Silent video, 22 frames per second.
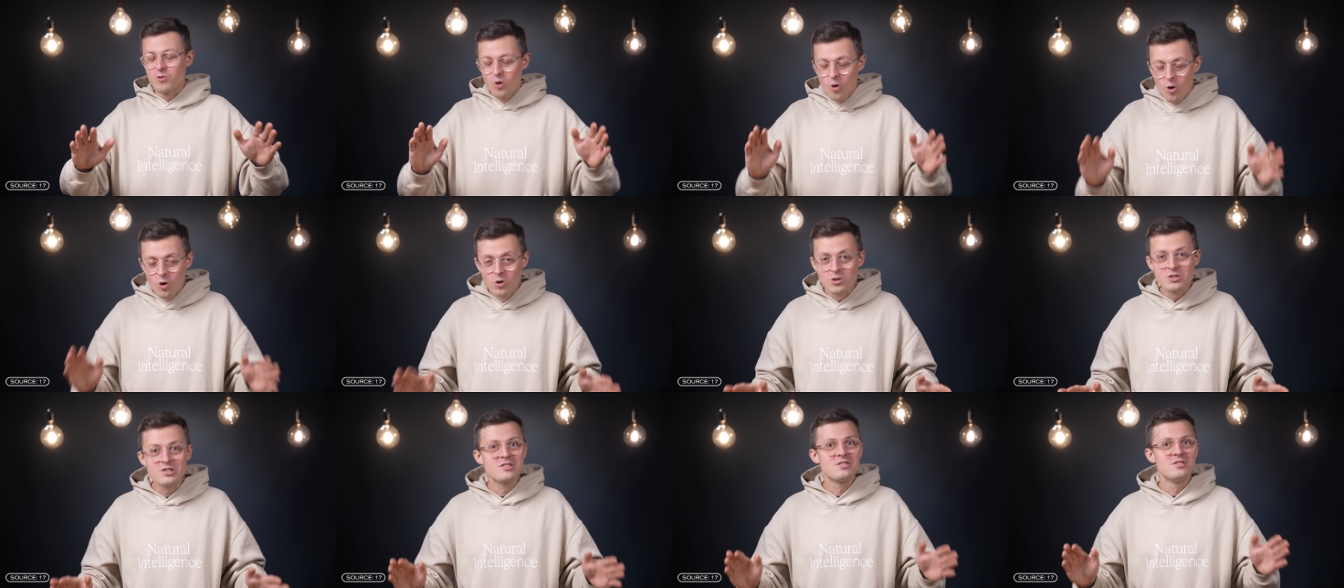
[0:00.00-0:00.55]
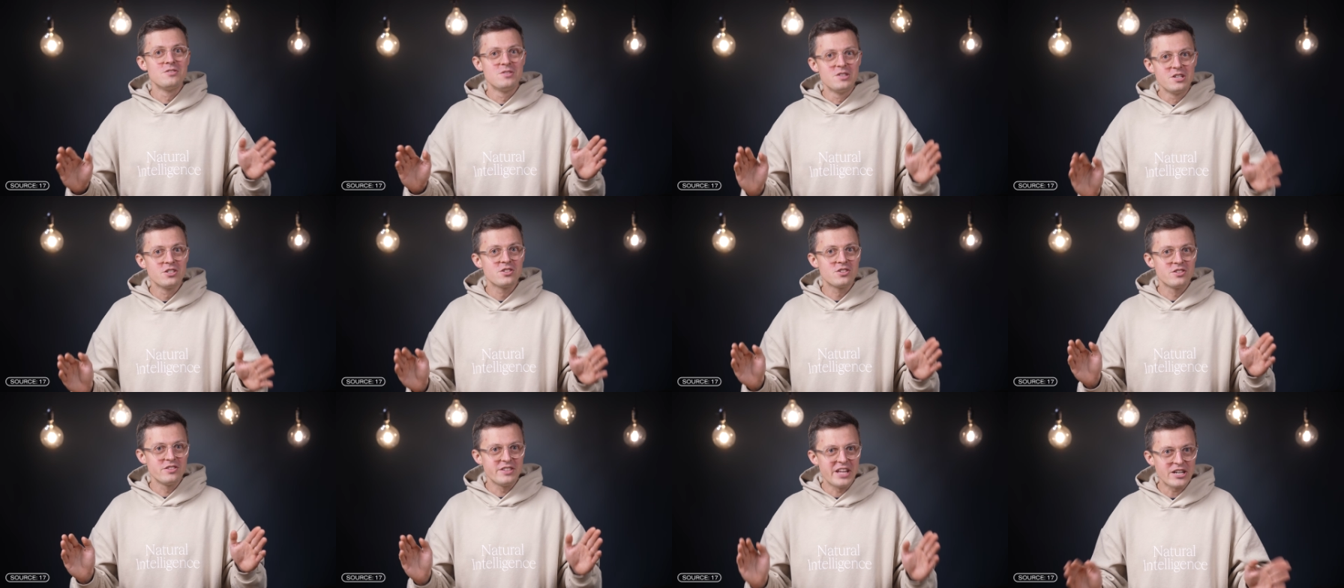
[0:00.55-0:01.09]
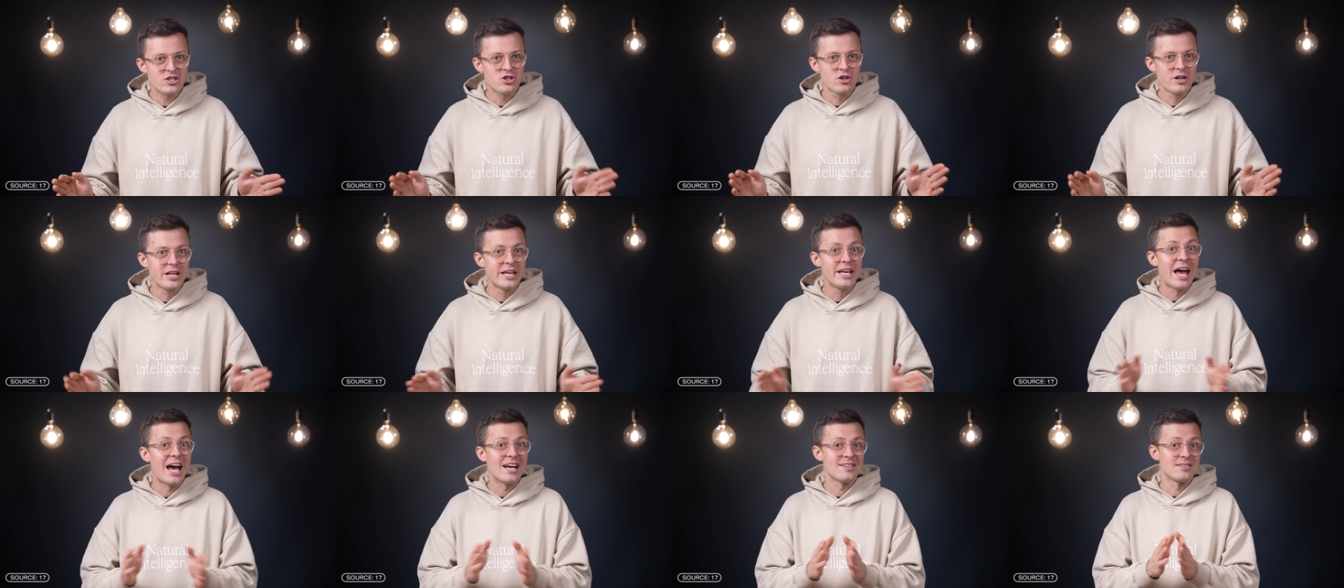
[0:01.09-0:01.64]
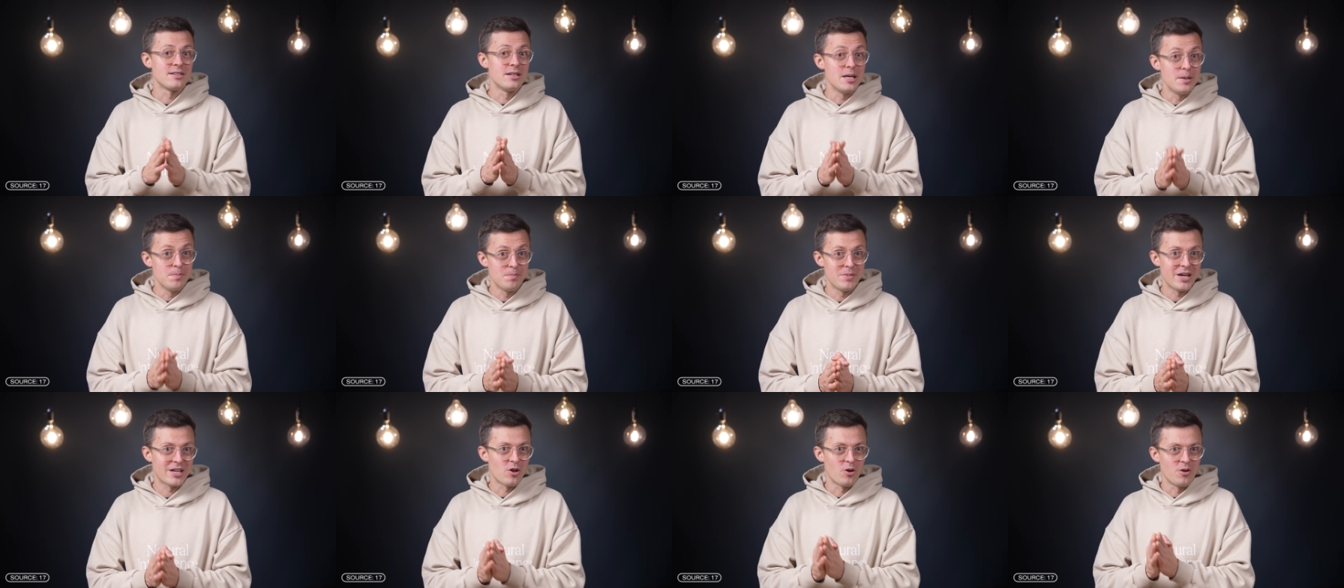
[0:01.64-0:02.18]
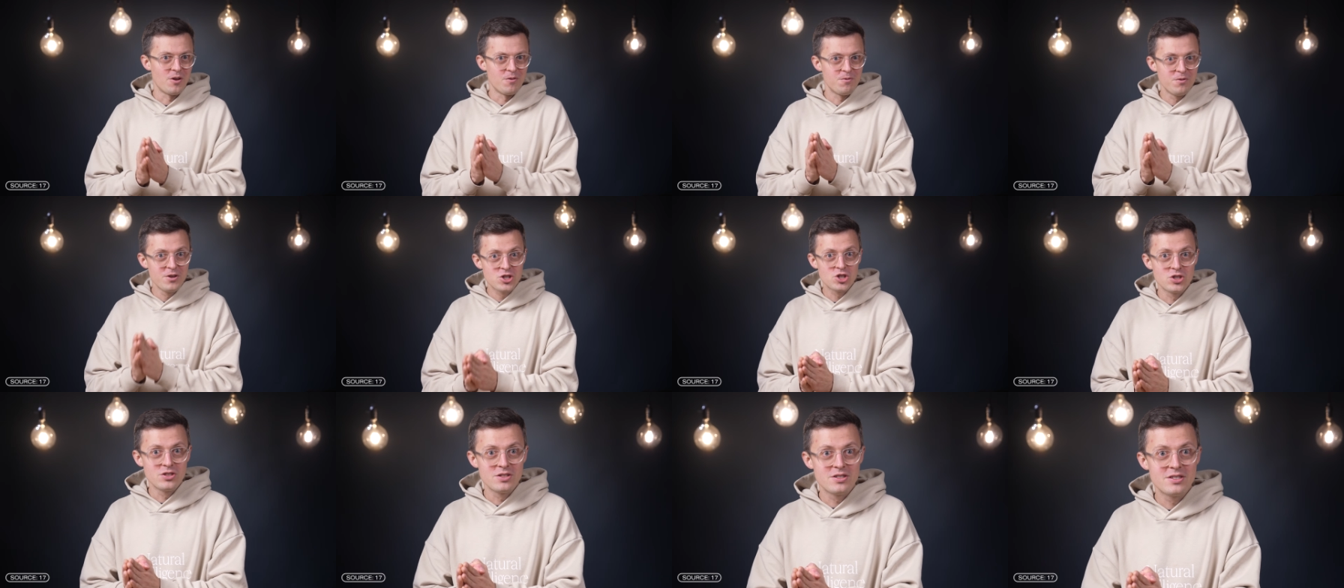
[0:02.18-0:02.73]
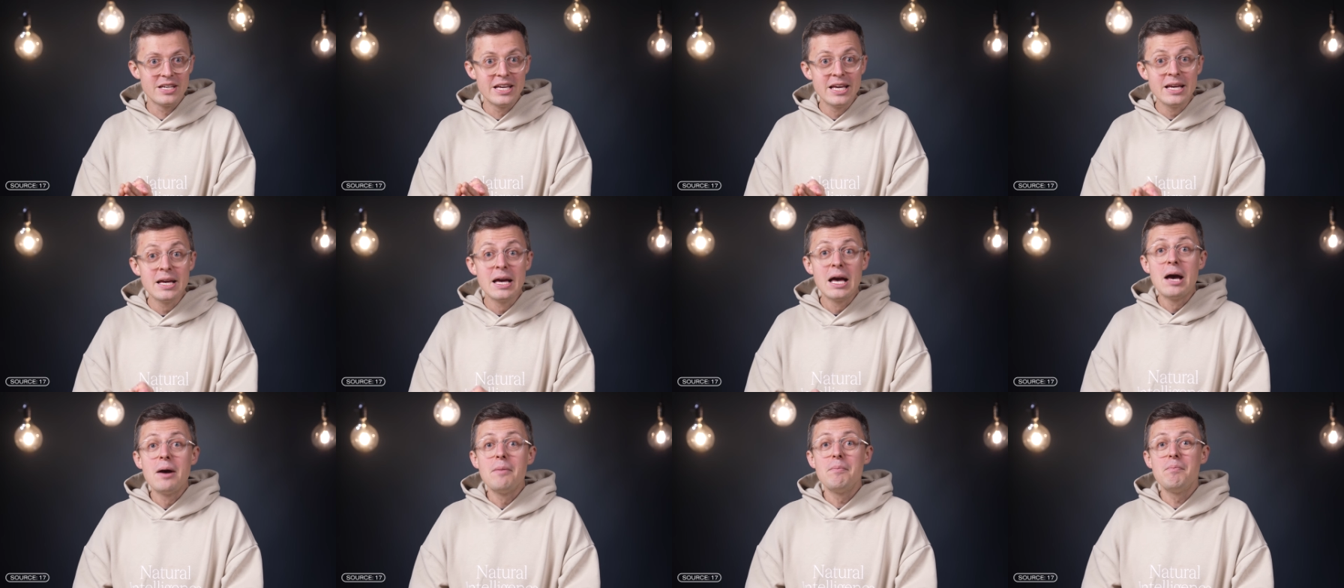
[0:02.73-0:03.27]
course, this naturally has an impact on efficiency,